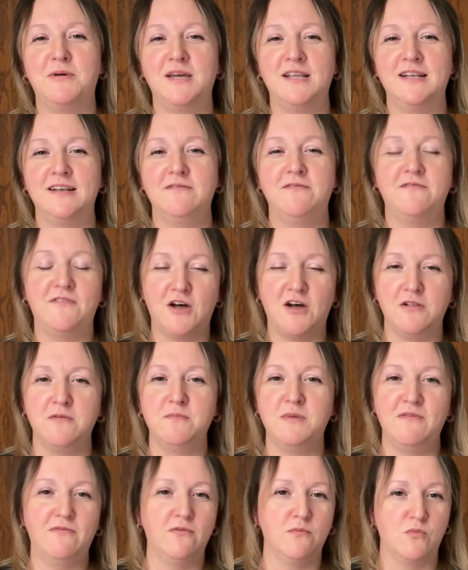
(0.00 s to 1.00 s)
button, follow
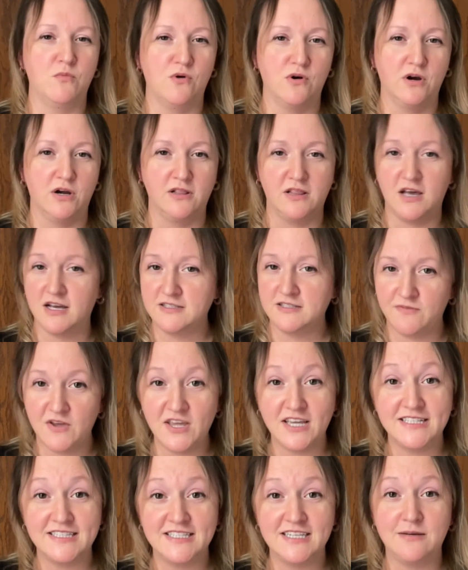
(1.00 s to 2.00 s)
me for more Las
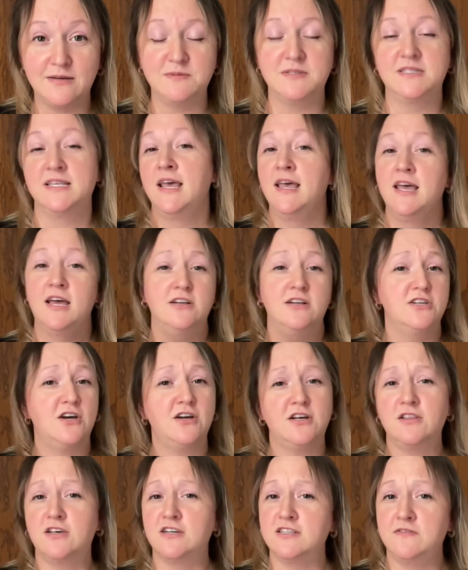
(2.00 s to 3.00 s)
Vegas tips.
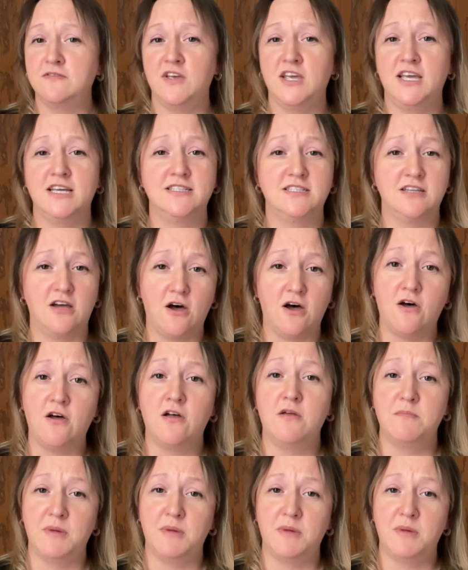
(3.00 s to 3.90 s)
Talking Las Vegas all